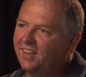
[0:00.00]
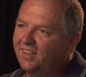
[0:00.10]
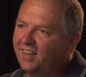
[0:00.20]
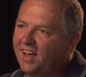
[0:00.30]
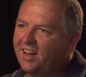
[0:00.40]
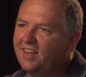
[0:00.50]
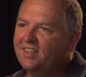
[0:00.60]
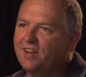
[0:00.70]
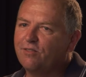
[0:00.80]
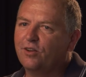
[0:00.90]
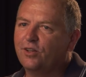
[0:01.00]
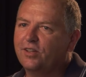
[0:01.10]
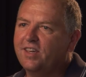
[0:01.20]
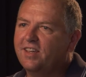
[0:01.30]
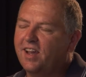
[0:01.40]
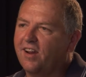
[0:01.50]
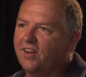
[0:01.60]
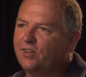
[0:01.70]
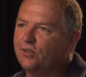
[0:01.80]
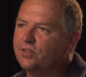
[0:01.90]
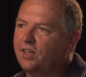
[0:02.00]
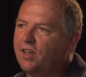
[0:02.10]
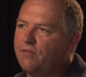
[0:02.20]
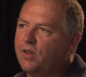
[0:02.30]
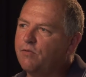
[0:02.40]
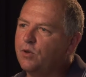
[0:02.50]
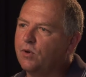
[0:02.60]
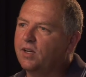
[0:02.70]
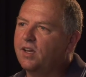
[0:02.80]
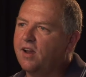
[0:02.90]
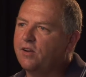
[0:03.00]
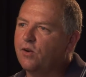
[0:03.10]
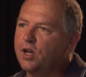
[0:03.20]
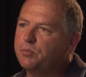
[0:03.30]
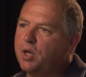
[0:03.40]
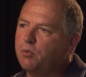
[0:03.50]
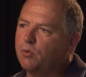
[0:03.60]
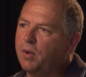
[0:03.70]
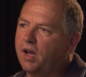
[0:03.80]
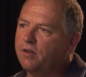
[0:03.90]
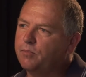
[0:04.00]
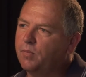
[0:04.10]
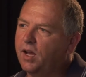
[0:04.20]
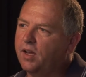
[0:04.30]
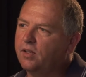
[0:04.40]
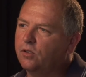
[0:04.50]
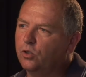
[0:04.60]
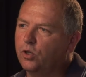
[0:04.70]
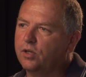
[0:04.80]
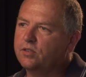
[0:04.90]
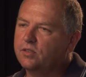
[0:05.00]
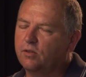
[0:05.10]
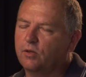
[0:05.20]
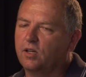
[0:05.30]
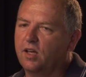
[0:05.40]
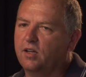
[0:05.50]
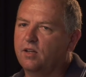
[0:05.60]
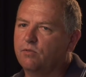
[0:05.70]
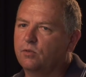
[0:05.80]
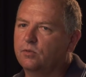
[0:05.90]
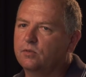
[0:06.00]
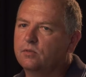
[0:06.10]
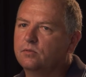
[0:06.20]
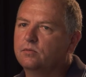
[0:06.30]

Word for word: A lot of different looking characters. If you want to characterize people by looks, there were a lot of different ones.